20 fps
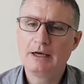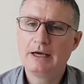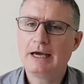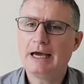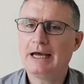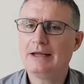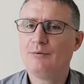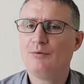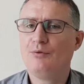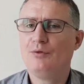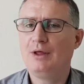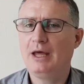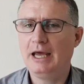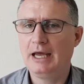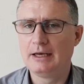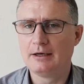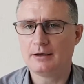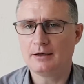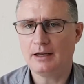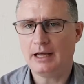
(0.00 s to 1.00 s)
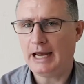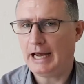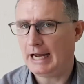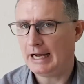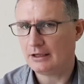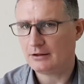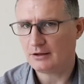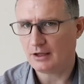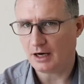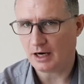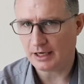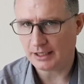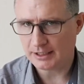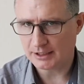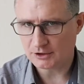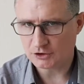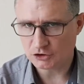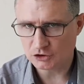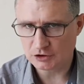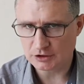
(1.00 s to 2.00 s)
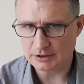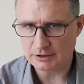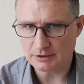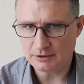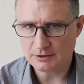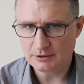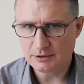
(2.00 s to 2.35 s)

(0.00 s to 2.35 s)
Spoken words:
and then add the ing.